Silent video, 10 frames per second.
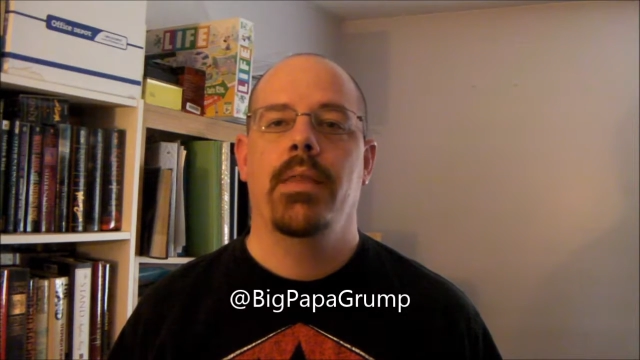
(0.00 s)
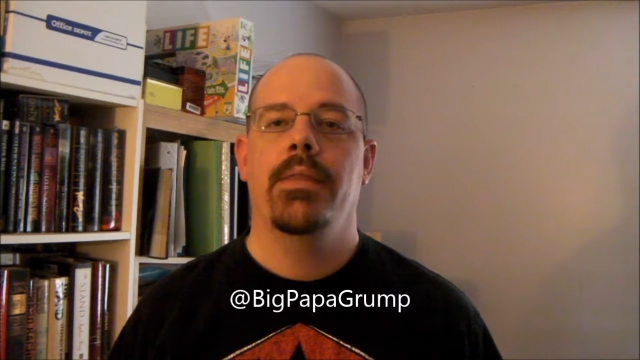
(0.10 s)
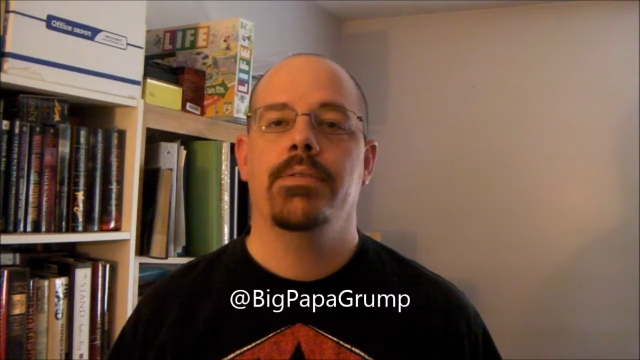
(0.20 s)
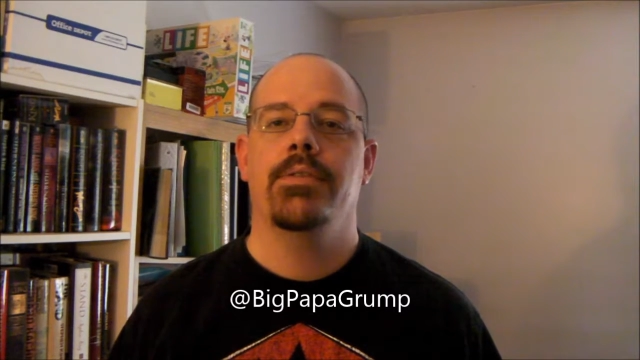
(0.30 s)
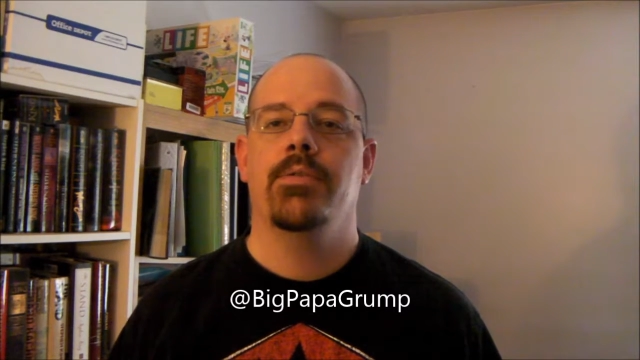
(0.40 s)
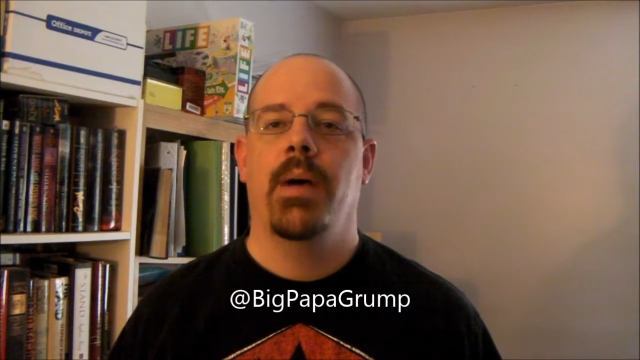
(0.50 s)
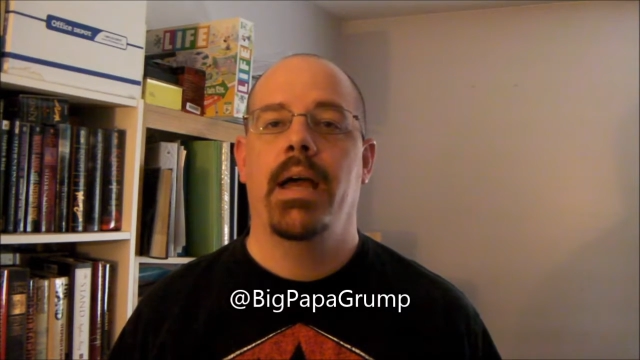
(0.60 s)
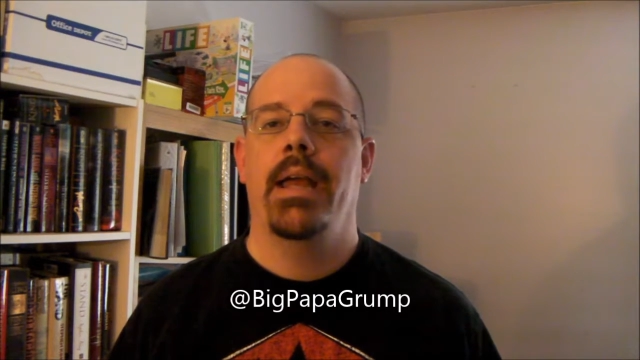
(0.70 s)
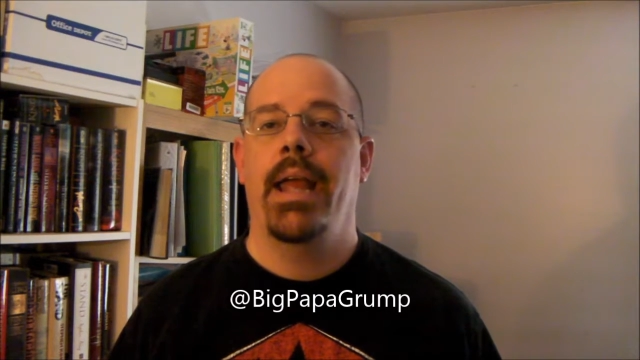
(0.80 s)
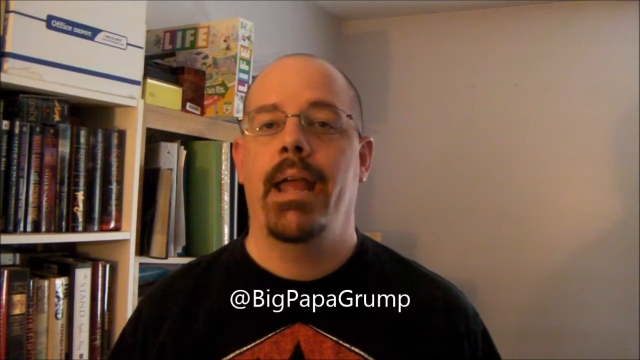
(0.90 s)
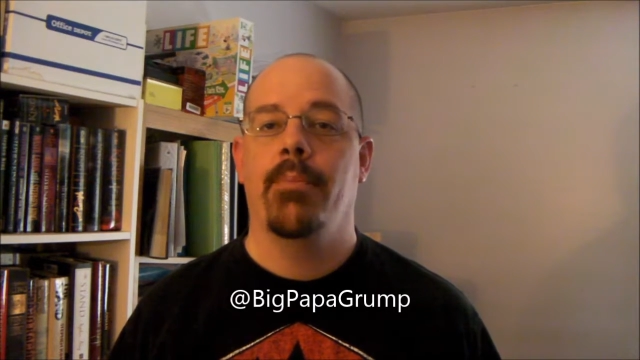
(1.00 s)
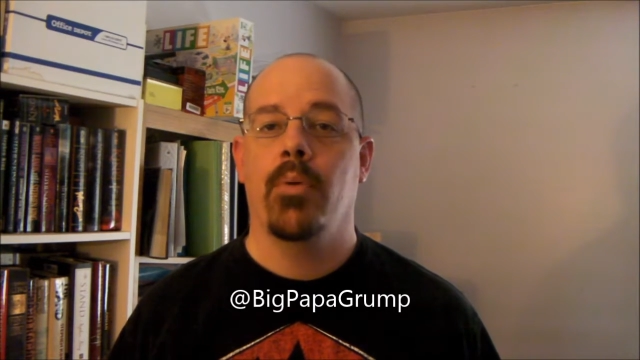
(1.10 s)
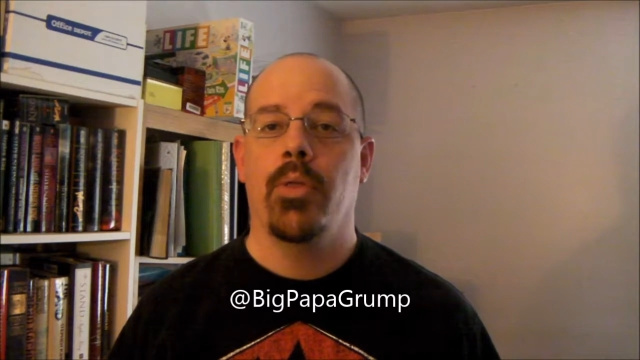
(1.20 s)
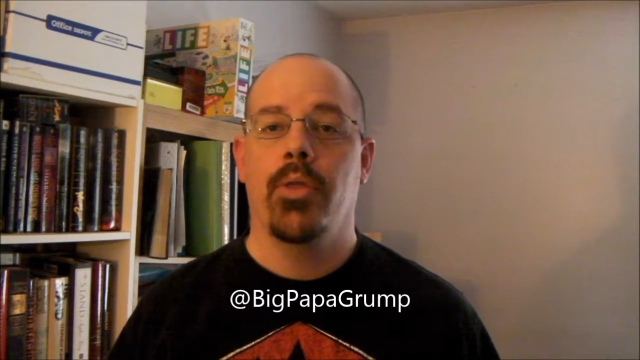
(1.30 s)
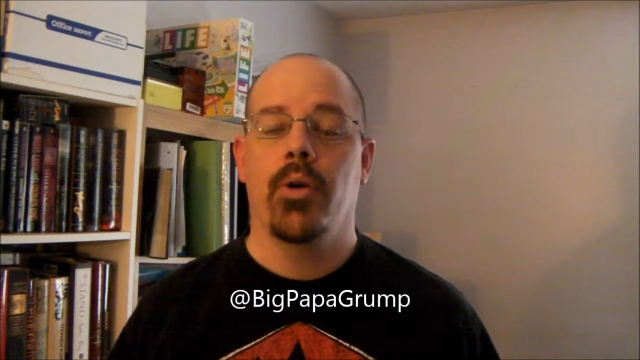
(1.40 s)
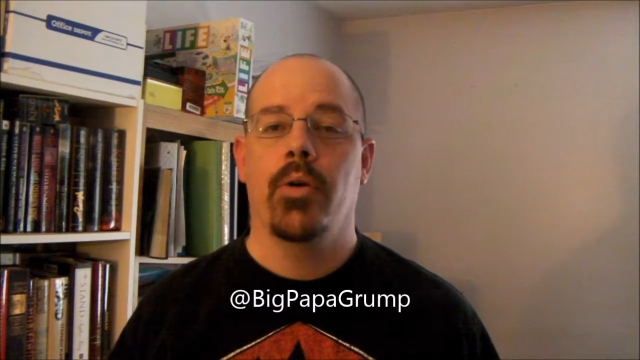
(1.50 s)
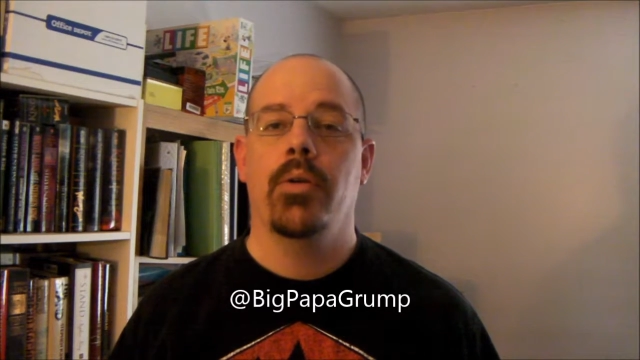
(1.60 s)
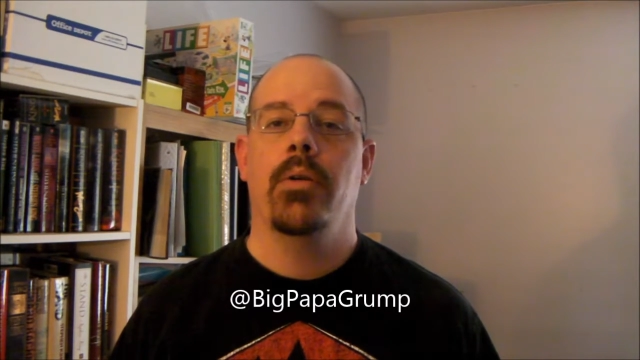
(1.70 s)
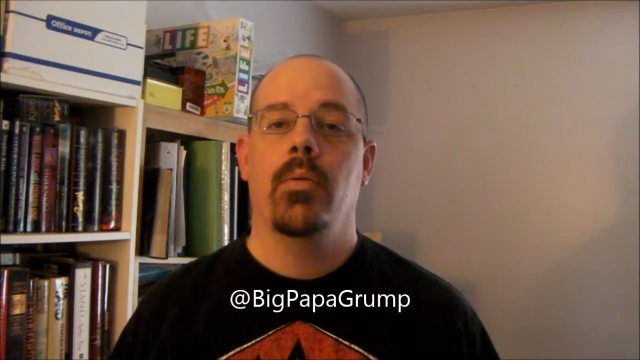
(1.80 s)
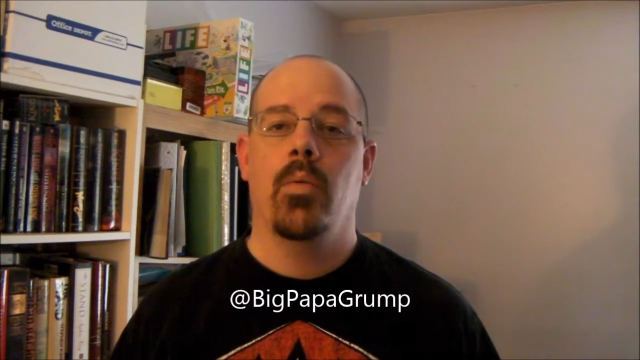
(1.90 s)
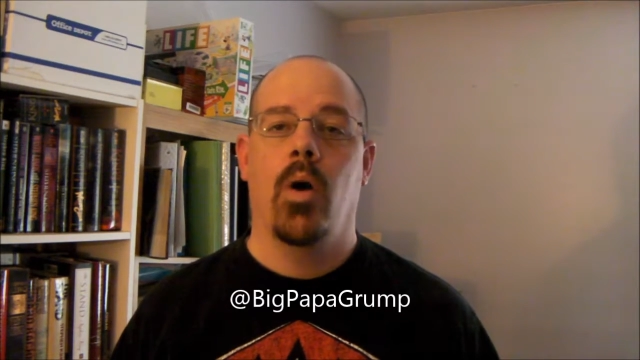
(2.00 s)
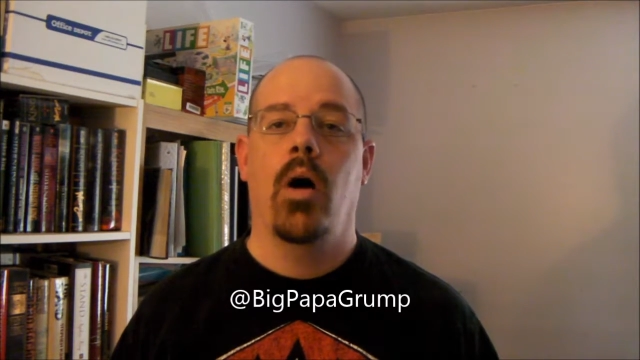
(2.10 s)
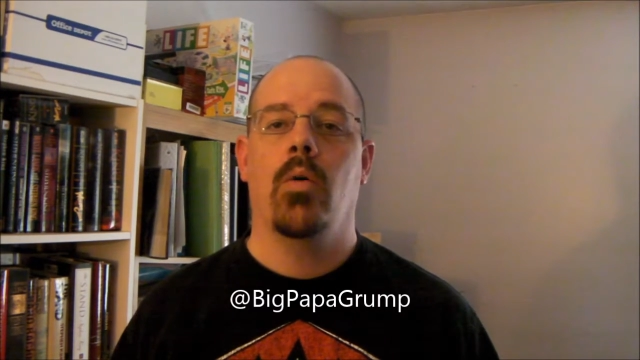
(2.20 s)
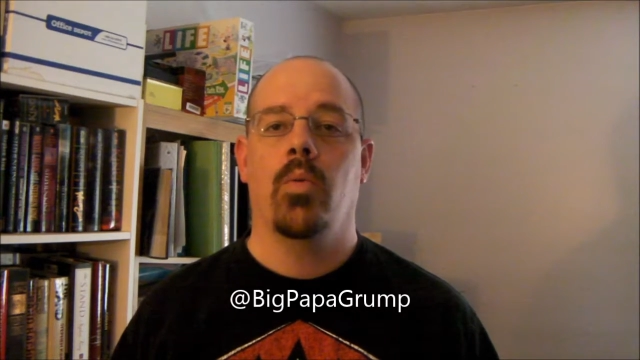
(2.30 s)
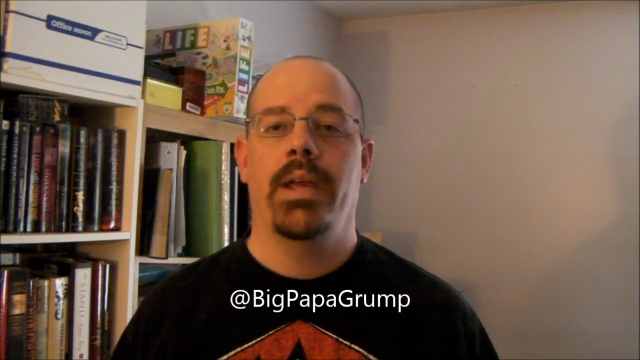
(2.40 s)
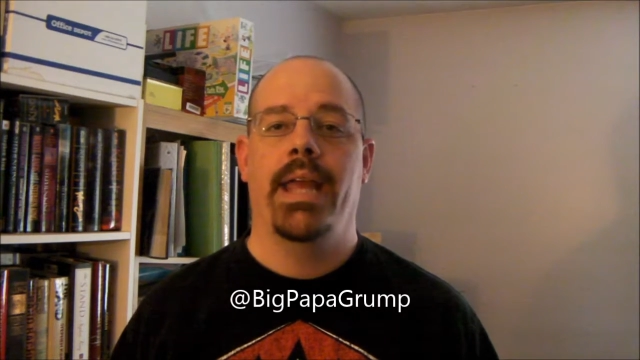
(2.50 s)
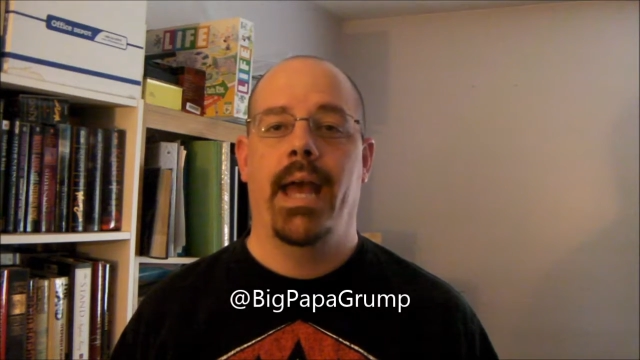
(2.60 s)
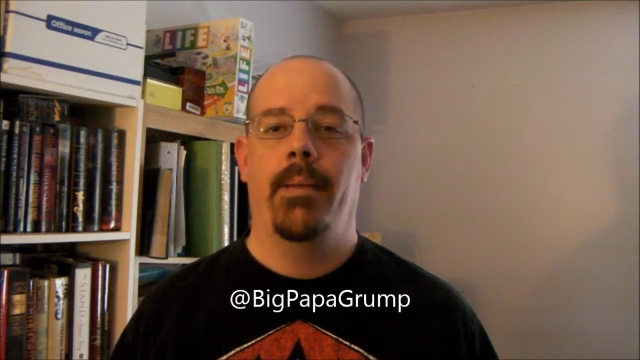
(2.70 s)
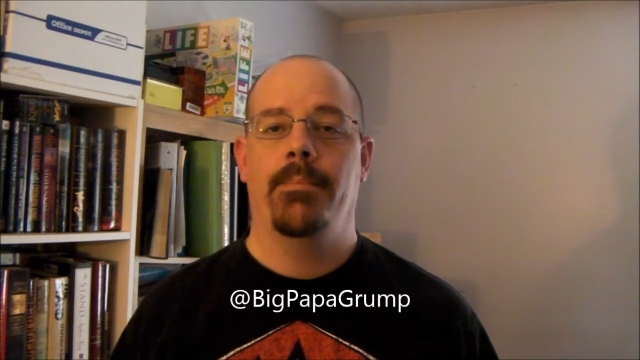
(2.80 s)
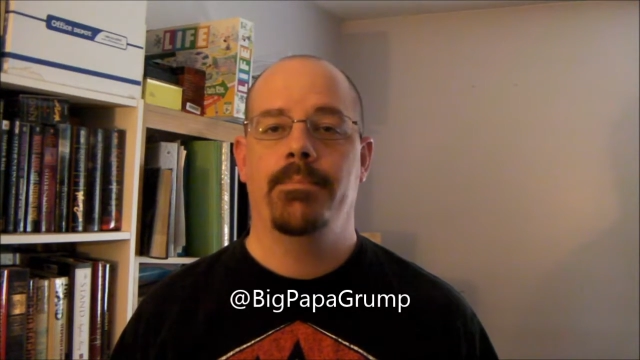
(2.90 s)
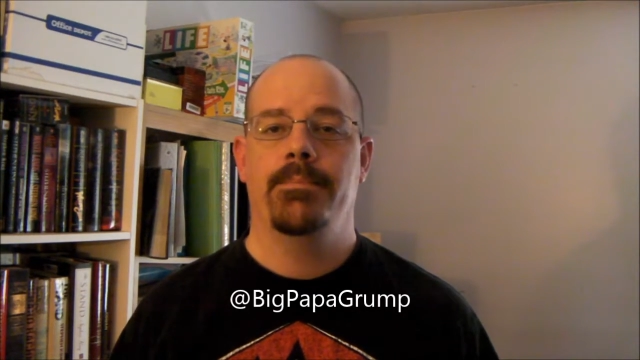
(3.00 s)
and this is my April 3rd Raw recap.